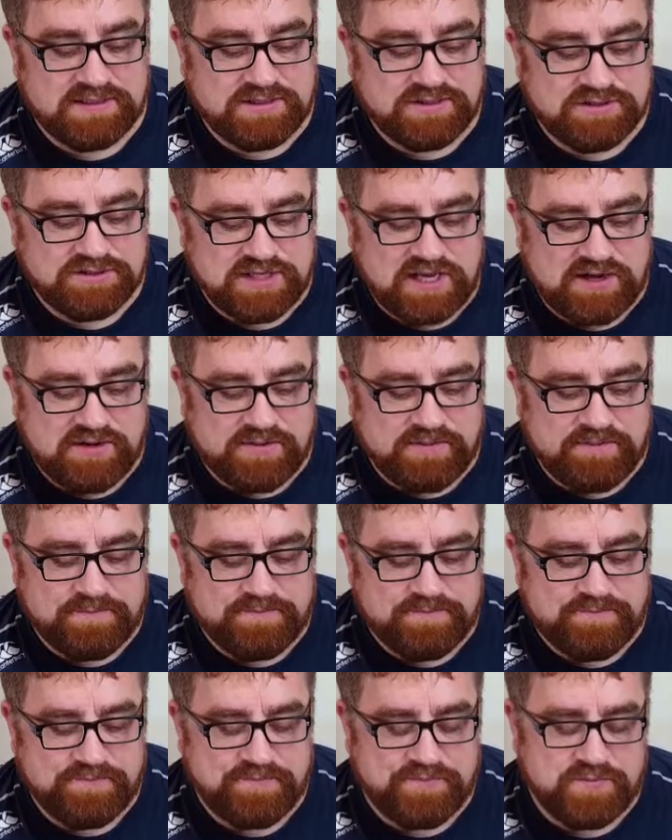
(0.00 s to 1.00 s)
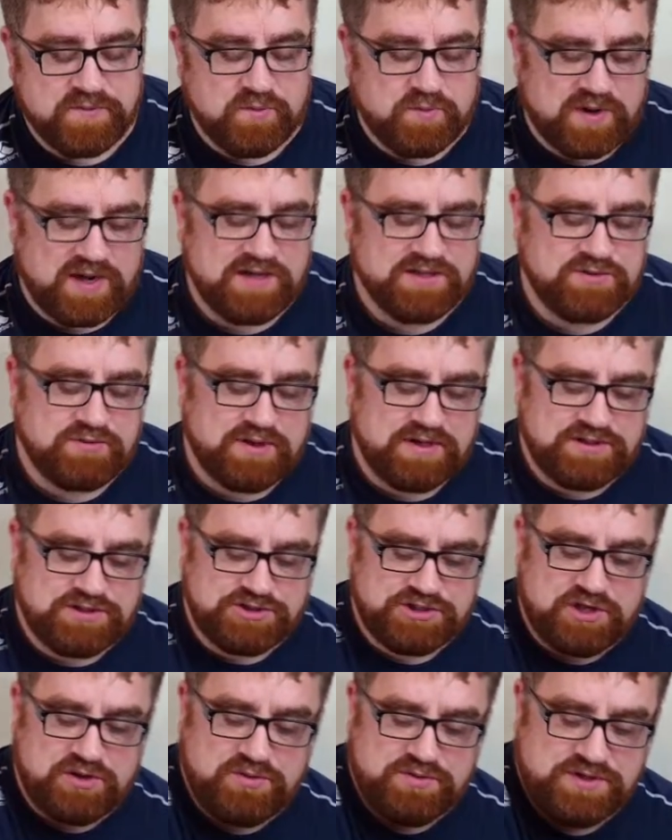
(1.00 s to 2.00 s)
So, why do I
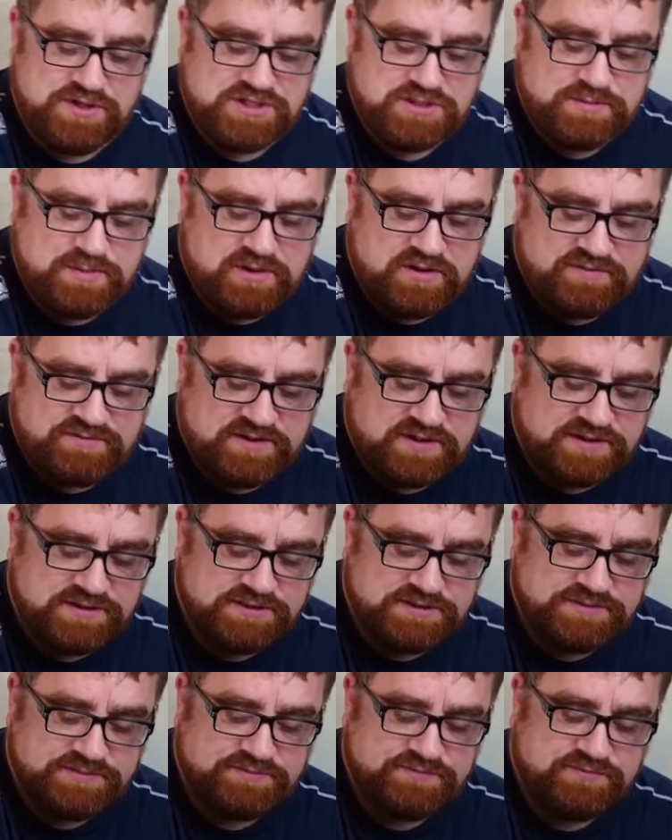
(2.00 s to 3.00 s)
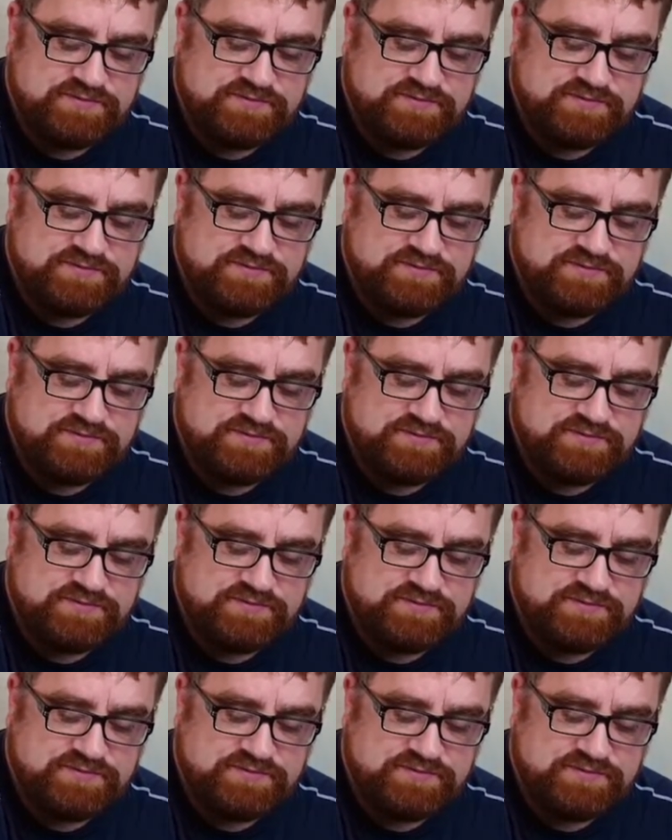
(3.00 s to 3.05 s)
show this amount of dice